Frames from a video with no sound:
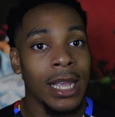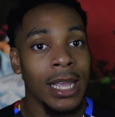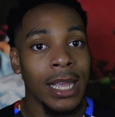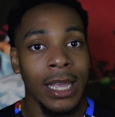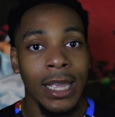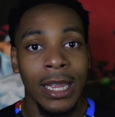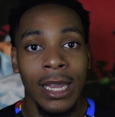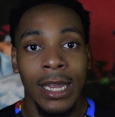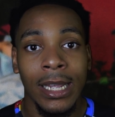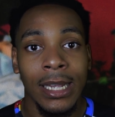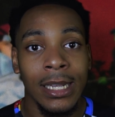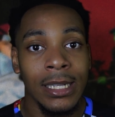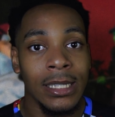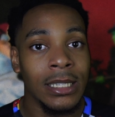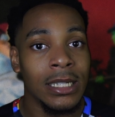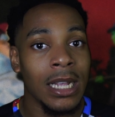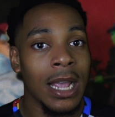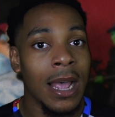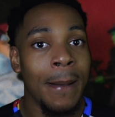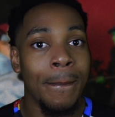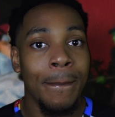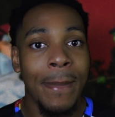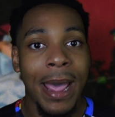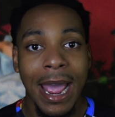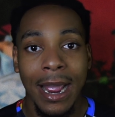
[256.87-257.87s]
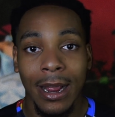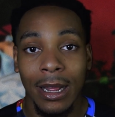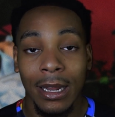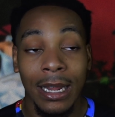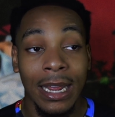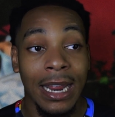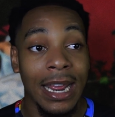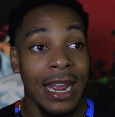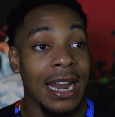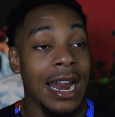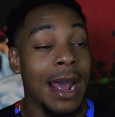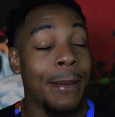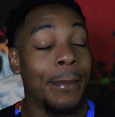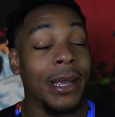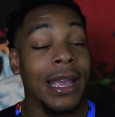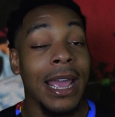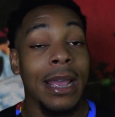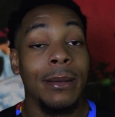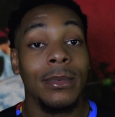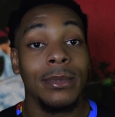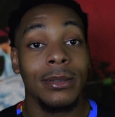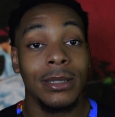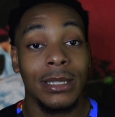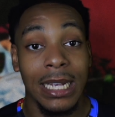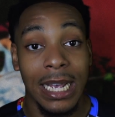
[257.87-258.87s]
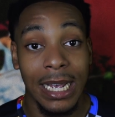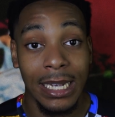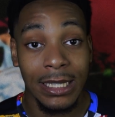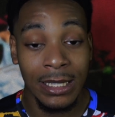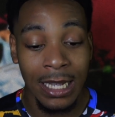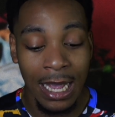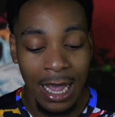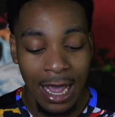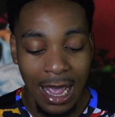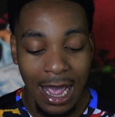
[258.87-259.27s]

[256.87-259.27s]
is immaculate. And I became obsessed.